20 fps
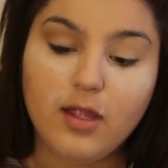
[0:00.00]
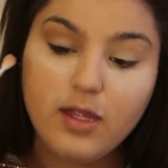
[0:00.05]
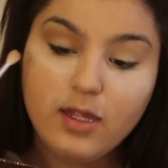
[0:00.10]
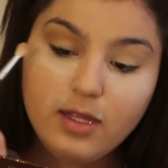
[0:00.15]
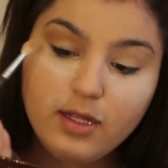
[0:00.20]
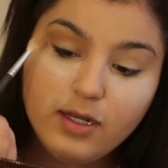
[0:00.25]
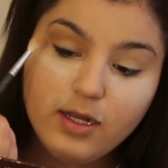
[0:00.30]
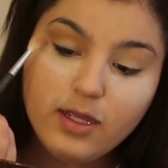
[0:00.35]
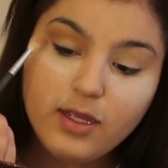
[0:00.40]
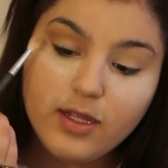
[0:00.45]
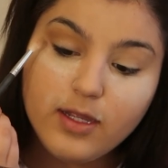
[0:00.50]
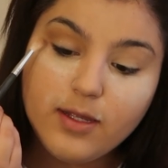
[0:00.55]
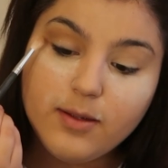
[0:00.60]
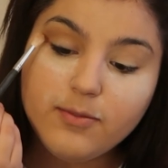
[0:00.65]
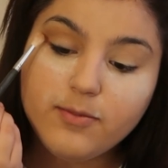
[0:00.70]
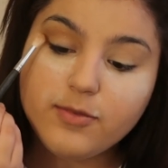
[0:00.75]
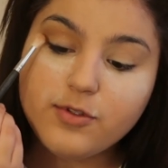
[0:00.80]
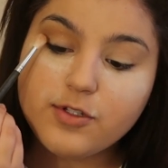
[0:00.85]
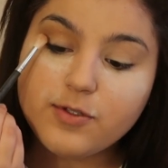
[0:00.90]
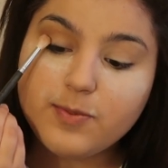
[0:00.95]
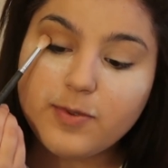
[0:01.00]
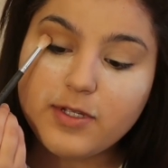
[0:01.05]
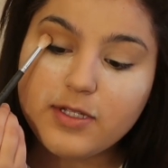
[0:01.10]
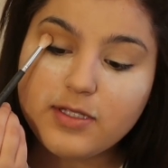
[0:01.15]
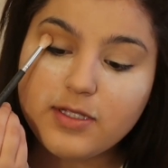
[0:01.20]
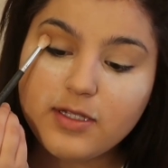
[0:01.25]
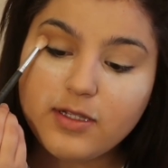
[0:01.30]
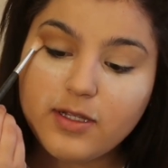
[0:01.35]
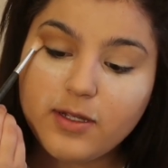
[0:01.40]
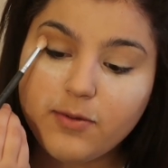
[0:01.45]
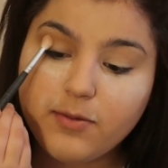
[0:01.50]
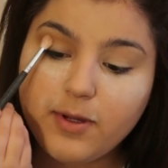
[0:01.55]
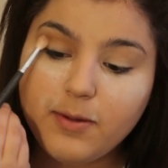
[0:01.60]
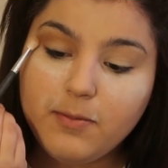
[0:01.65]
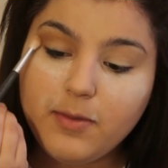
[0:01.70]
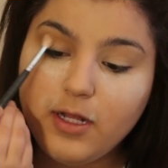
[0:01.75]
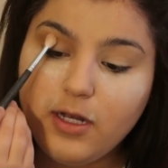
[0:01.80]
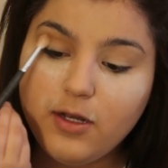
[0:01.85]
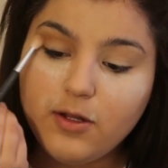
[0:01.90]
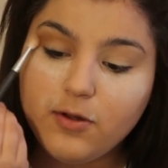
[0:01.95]
And I am just placing that
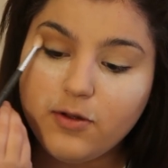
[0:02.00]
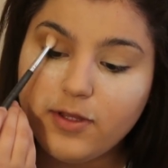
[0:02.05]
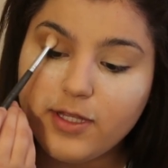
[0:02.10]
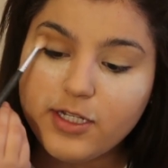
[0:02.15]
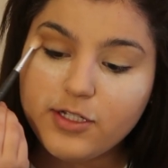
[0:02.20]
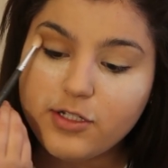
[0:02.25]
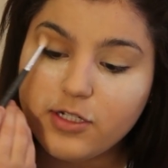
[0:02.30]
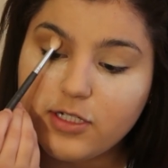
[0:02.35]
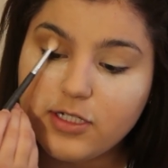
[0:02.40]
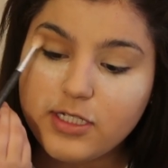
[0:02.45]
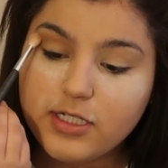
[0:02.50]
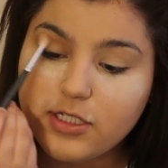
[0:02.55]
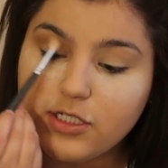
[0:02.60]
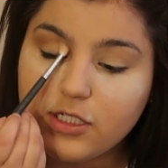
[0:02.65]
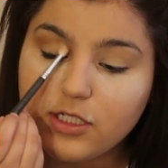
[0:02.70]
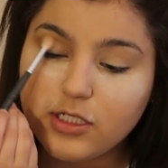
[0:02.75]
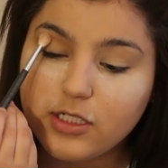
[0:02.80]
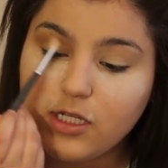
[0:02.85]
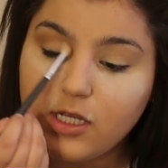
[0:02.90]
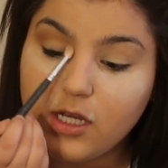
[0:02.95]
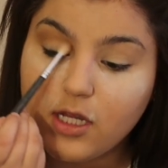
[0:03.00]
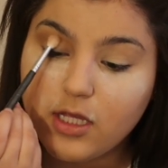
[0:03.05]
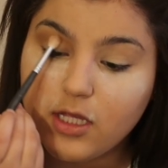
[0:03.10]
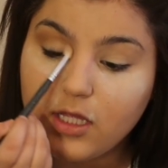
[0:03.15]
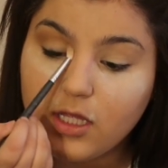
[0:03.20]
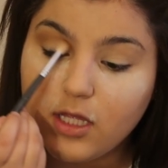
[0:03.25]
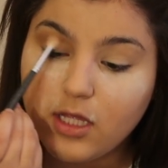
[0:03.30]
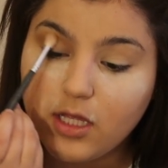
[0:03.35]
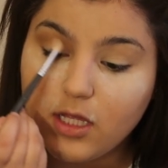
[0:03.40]
right below that transition.